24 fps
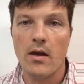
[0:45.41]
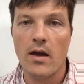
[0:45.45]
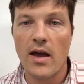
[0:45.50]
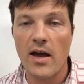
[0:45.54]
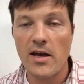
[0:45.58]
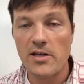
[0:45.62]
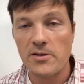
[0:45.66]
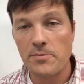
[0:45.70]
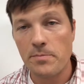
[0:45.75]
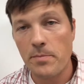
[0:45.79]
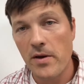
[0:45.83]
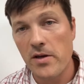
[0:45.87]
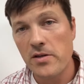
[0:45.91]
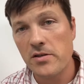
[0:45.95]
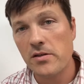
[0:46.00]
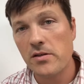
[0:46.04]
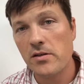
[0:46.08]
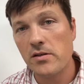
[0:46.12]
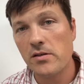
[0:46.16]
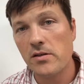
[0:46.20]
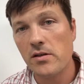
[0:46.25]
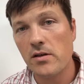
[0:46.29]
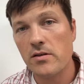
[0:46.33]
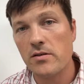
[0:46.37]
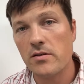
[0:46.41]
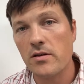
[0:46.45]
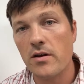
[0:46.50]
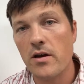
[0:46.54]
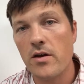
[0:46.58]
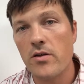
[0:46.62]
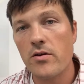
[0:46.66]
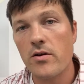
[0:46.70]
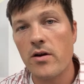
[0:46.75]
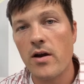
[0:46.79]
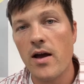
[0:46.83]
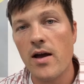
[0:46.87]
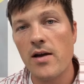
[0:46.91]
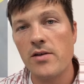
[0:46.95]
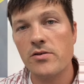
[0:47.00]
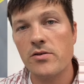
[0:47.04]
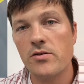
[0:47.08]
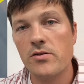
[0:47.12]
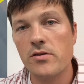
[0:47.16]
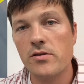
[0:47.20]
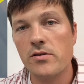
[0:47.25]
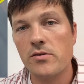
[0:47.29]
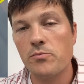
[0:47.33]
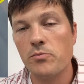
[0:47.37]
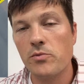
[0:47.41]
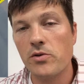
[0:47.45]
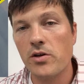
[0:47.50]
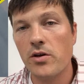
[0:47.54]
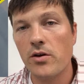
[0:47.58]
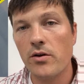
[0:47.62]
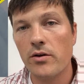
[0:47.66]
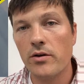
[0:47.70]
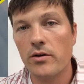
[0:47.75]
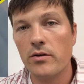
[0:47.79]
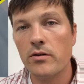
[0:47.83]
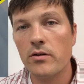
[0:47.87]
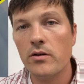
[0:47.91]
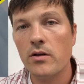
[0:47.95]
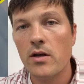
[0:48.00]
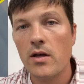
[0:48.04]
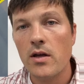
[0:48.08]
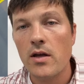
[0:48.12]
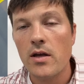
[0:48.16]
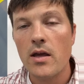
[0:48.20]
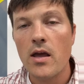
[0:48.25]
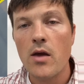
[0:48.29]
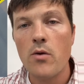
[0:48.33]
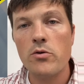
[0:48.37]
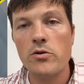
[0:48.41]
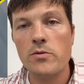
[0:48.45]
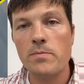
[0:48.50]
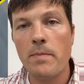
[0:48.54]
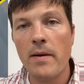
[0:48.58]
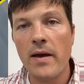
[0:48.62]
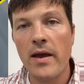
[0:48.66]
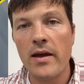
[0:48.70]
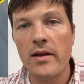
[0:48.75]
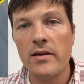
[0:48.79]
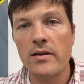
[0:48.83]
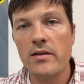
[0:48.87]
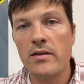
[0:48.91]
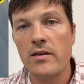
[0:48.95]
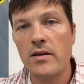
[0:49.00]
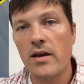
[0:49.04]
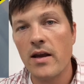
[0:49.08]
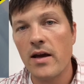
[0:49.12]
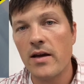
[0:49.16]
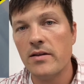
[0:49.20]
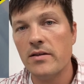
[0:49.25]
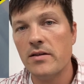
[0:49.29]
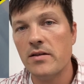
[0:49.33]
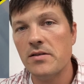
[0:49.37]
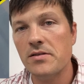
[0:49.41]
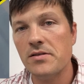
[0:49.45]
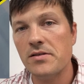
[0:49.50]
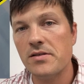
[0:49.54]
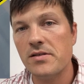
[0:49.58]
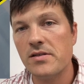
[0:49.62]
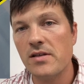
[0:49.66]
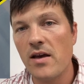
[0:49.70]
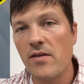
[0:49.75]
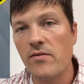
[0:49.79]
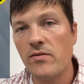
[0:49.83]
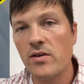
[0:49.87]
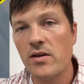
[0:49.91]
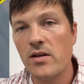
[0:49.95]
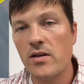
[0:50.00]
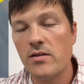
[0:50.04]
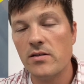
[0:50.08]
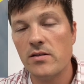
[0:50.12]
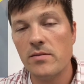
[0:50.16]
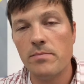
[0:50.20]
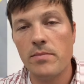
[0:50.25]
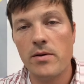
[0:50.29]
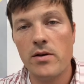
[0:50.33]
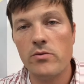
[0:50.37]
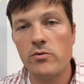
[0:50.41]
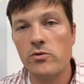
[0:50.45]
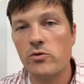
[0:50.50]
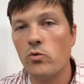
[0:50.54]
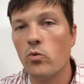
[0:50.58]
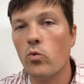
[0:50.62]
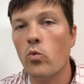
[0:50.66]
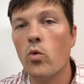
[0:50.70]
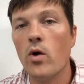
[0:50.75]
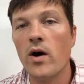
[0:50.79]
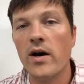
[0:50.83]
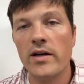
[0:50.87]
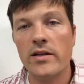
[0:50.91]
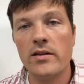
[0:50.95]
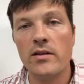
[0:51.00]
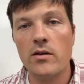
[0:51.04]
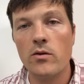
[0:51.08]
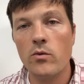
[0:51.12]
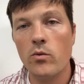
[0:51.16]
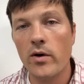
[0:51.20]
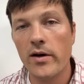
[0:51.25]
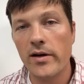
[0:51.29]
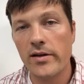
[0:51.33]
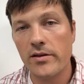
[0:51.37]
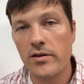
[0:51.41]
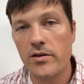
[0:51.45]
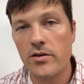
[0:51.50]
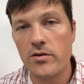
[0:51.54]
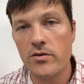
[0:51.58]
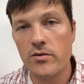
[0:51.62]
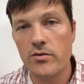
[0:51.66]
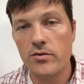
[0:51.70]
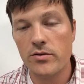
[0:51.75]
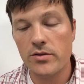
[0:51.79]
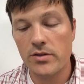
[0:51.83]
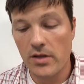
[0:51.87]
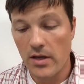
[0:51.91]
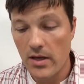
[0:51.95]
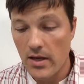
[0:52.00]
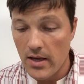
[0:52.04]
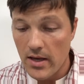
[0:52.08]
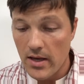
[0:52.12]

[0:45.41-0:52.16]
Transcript: Asbestos is another hazardous material. It was banned in the 1970s, but it was widely used.